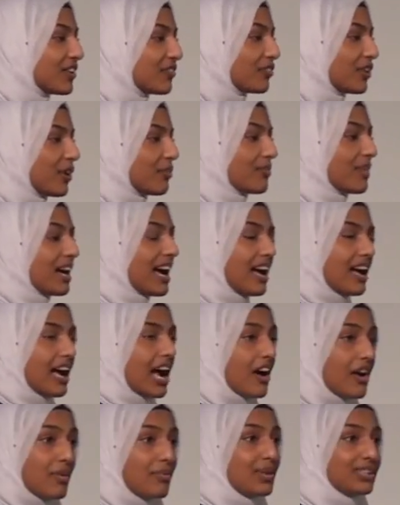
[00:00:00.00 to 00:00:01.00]
from
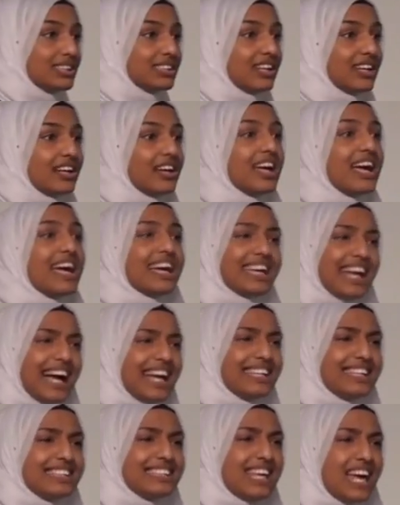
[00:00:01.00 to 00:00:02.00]
Harry Potter,
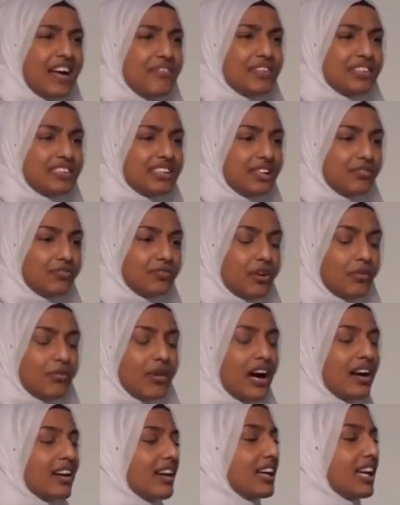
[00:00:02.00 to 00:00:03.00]
Katniss Everdeen from
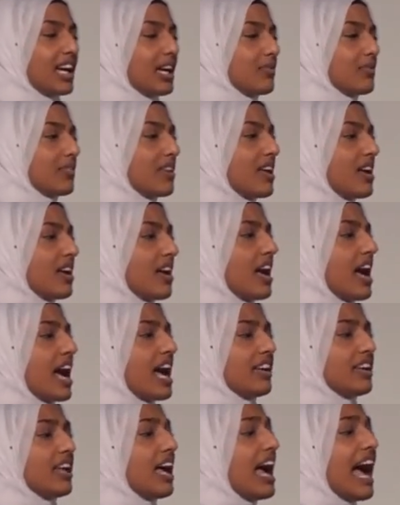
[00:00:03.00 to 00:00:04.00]
Hunger Games,
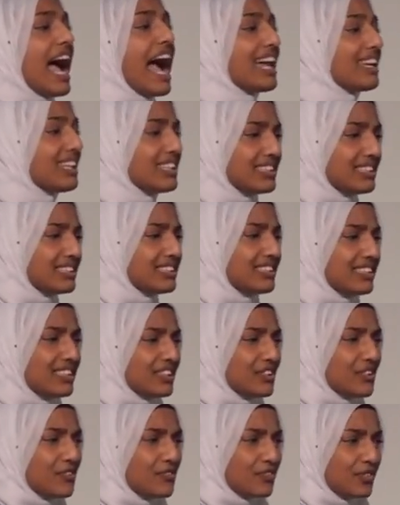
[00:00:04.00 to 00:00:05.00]
and Anna
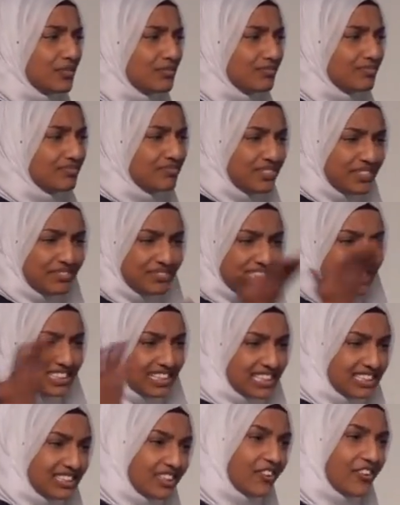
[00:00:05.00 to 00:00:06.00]
Steele from 50
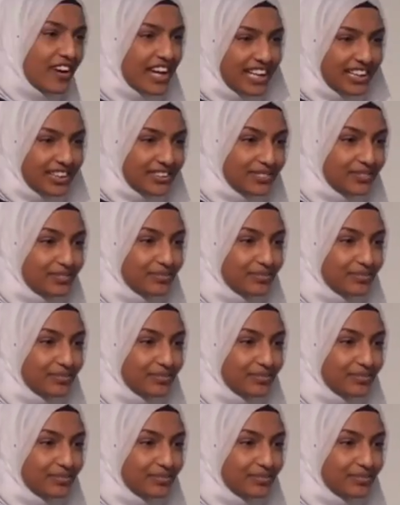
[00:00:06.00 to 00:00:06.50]
Shades of Grey.